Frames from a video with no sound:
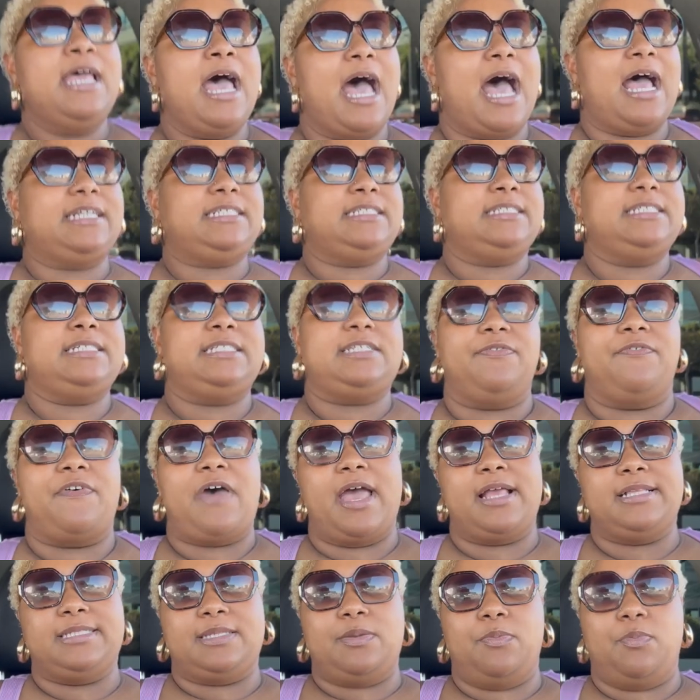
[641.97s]
I just need to
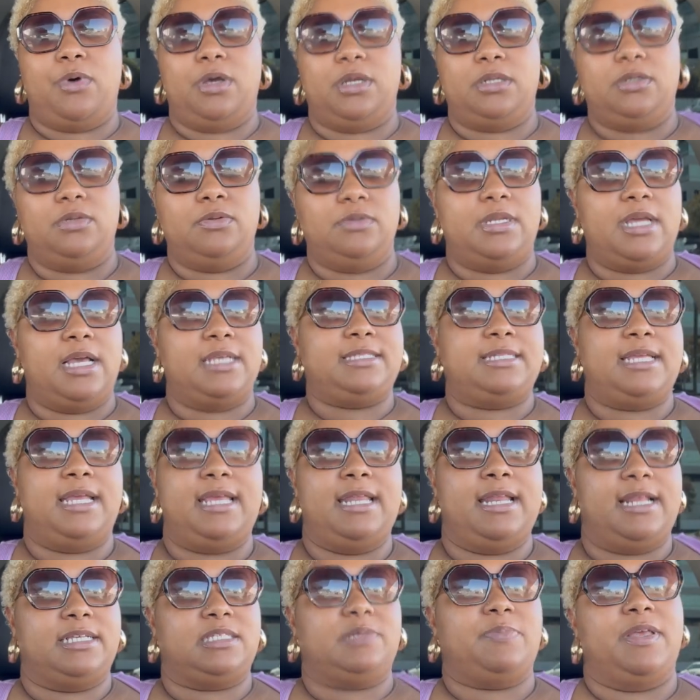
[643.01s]
find someone who does it
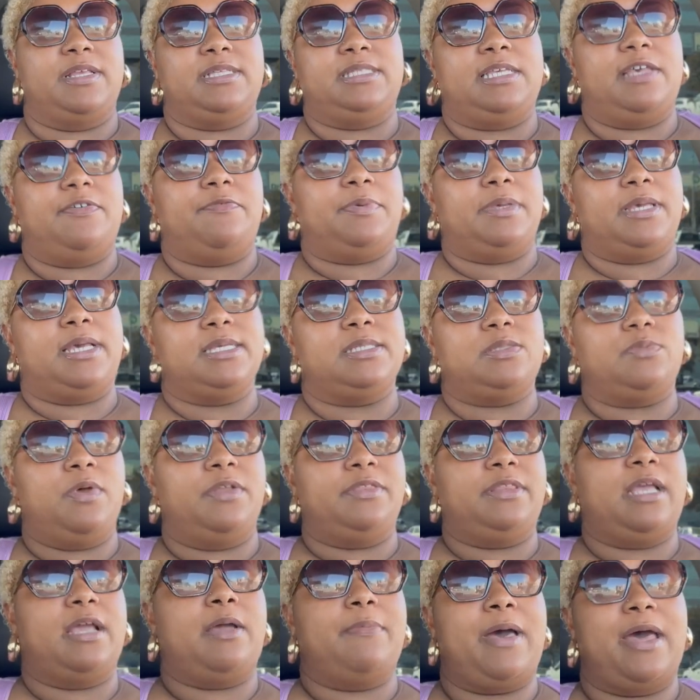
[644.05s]
inexpensive, because one
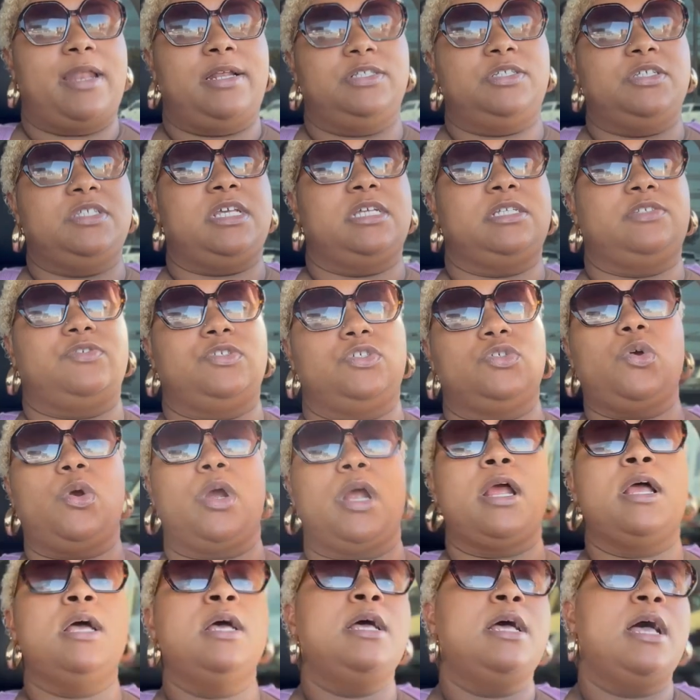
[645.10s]
thing about it, two things for sure,
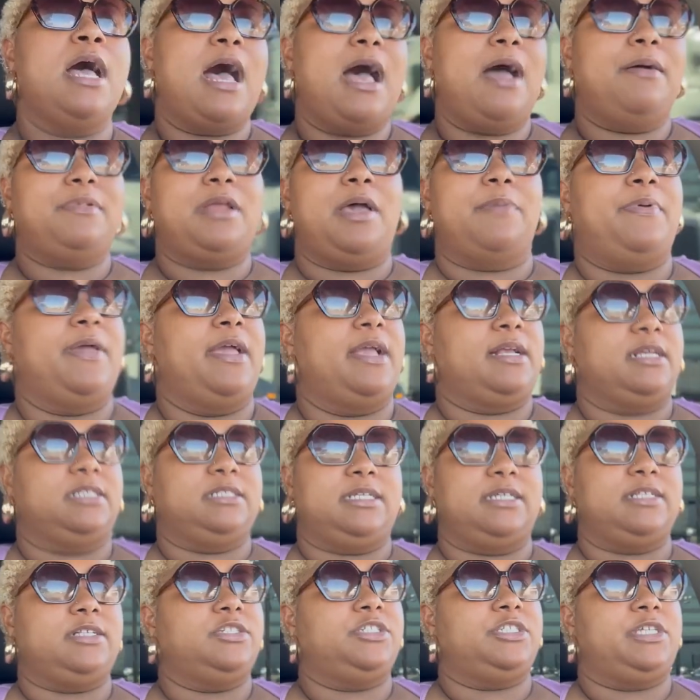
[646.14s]
I'm not paying the
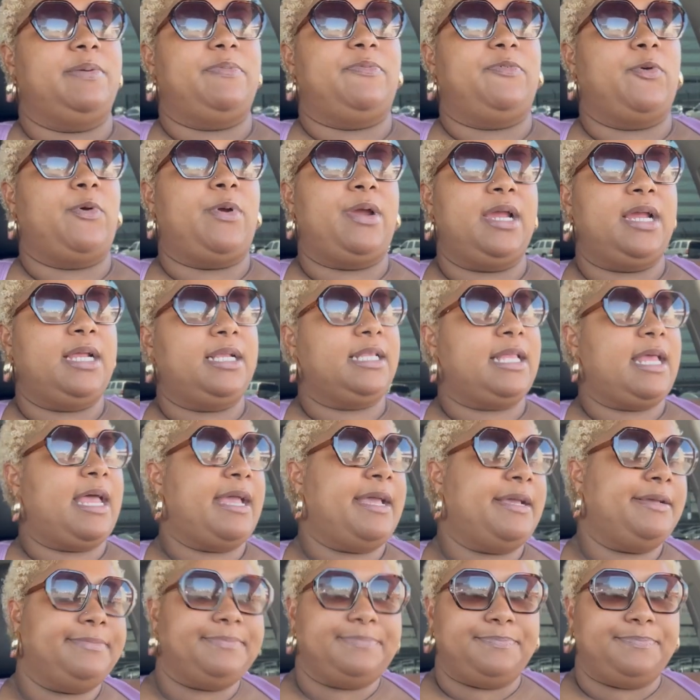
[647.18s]
dealership for it. Like,